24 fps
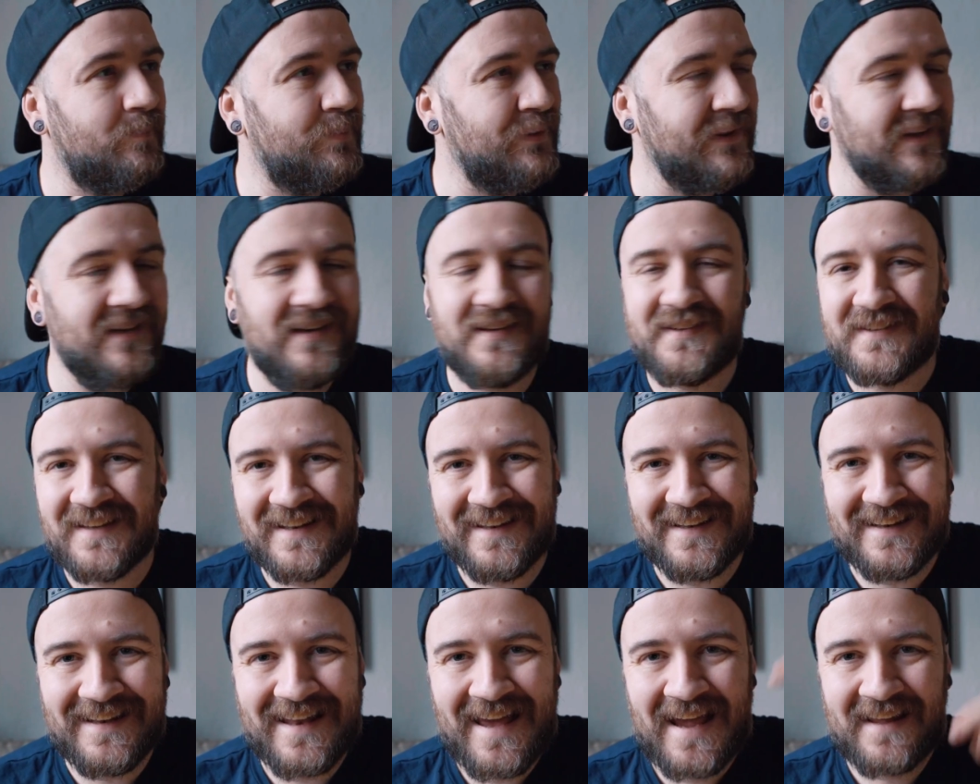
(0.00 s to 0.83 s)
Please
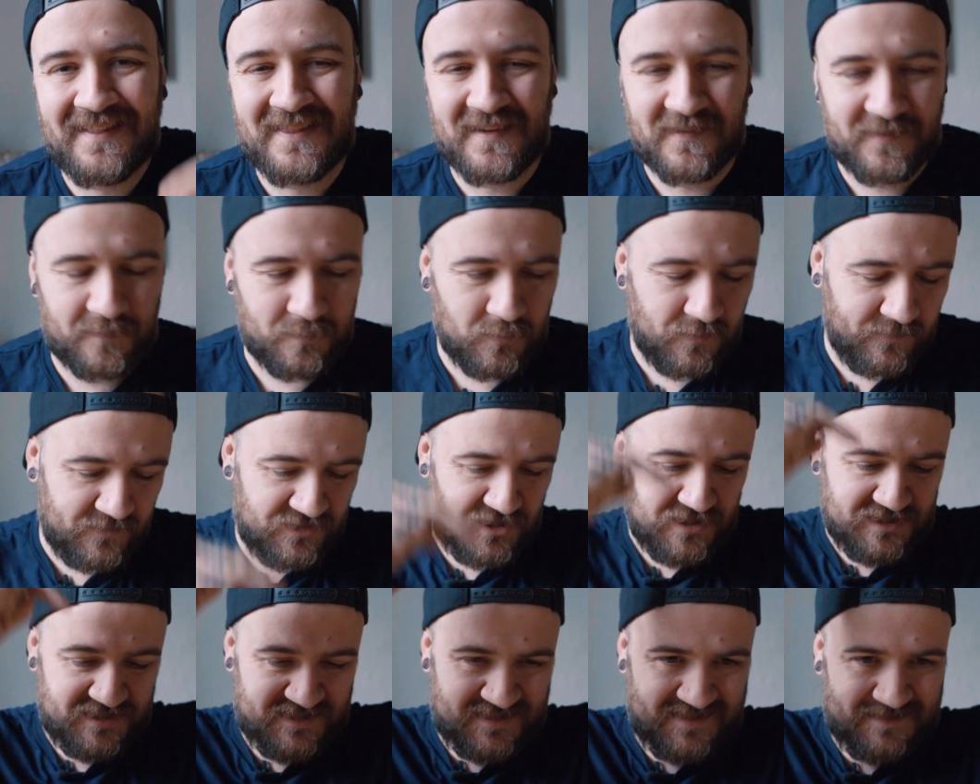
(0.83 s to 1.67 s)
like this movie.
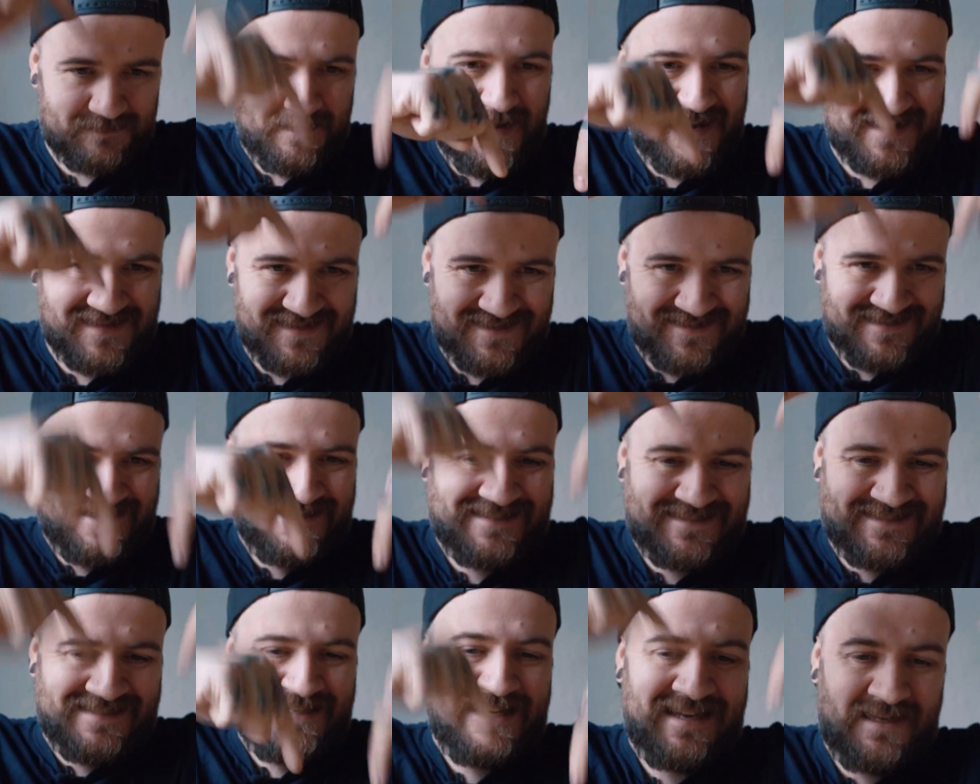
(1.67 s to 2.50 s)
Just smash
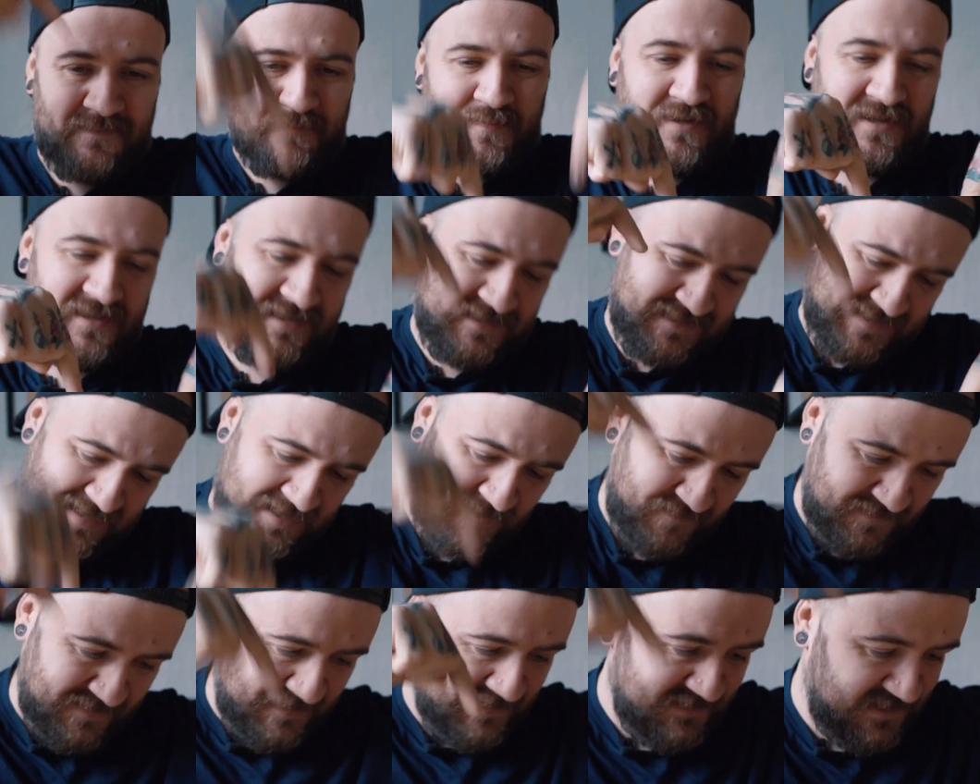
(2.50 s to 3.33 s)
that like button
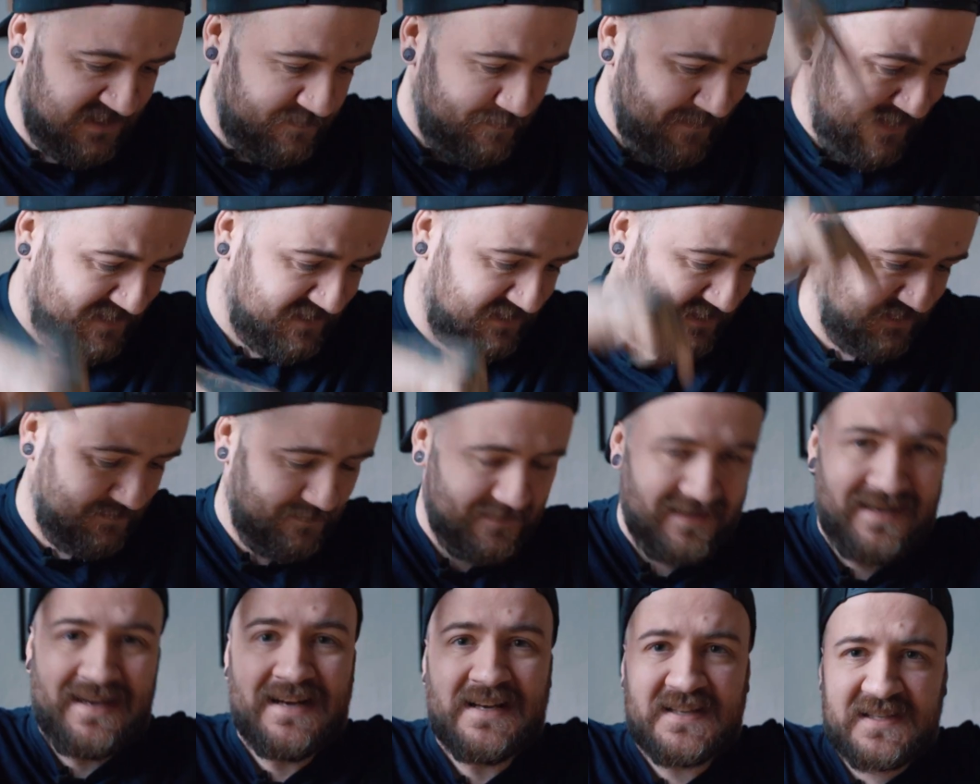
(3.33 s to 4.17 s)
down there. Smash
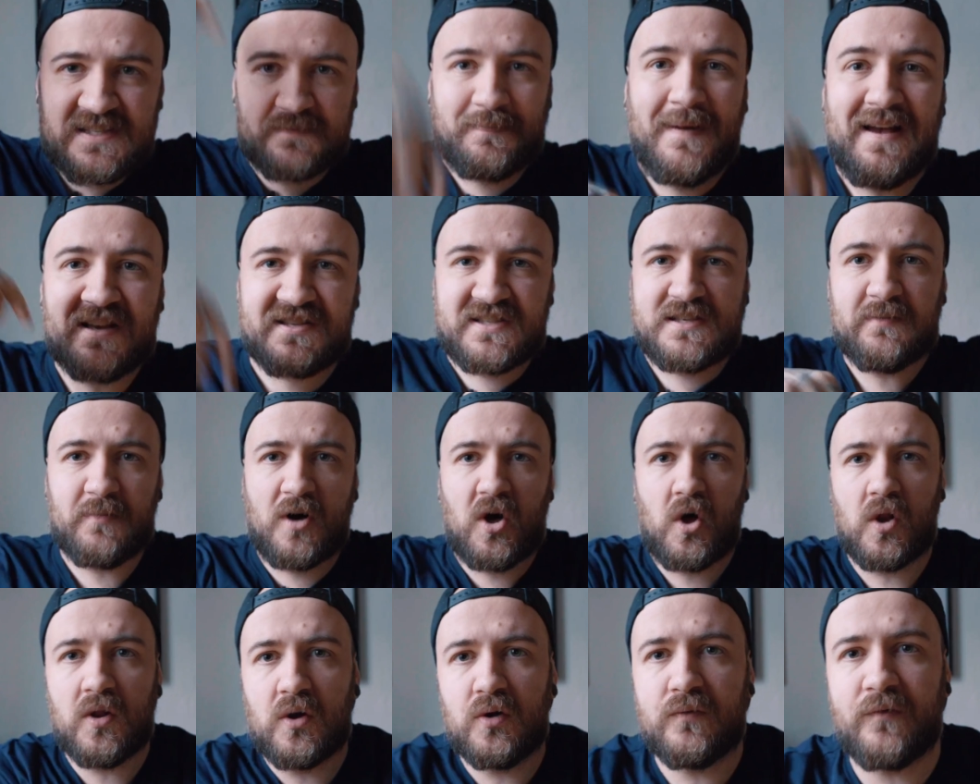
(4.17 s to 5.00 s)
them
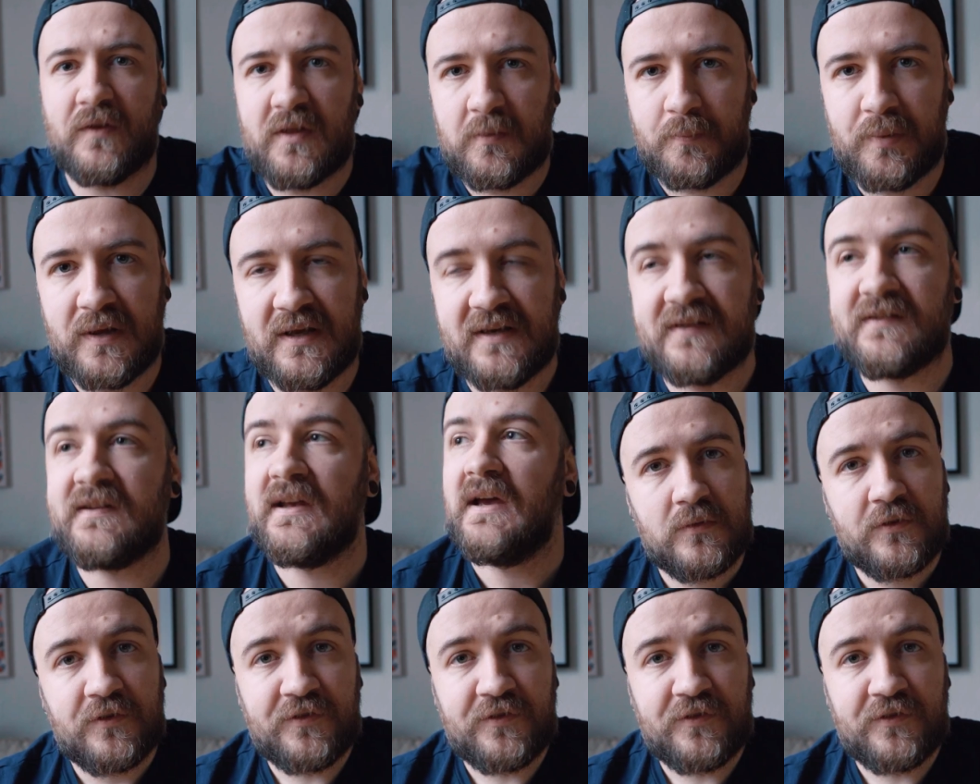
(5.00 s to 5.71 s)
all over the place.